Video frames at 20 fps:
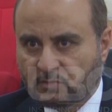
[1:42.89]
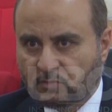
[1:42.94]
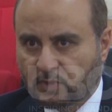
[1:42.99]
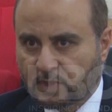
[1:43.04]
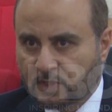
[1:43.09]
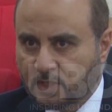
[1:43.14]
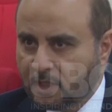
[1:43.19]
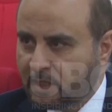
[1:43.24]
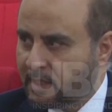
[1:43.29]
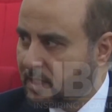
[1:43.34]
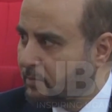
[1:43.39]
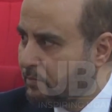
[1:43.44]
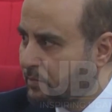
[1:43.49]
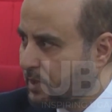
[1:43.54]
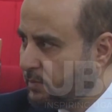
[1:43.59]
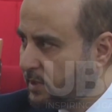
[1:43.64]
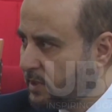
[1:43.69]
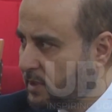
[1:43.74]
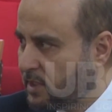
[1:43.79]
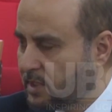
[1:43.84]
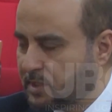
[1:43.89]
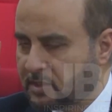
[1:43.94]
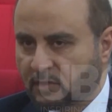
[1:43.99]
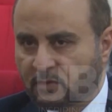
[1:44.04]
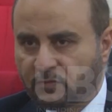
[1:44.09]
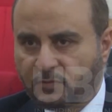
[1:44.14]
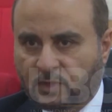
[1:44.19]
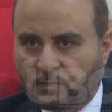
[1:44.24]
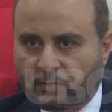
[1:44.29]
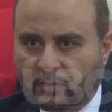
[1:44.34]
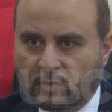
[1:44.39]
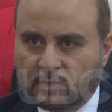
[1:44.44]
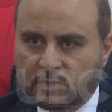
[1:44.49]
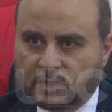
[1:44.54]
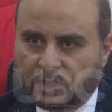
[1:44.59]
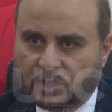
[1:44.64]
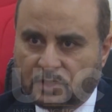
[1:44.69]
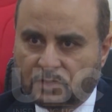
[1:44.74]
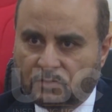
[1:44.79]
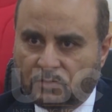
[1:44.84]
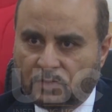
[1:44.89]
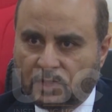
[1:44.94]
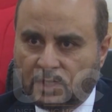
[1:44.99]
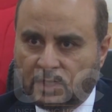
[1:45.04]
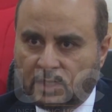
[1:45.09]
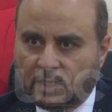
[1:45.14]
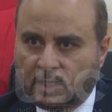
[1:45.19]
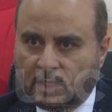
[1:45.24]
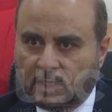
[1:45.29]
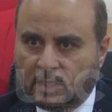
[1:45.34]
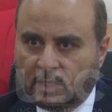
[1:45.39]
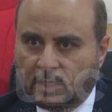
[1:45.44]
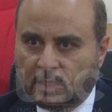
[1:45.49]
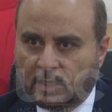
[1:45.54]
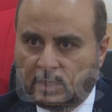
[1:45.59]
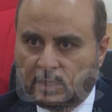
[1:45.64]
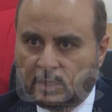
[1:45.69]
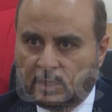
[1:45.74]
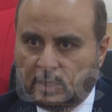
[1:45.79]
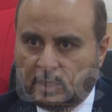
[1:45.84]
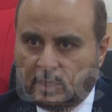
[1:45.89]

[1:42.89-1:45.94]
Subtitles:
within the implementation of the project will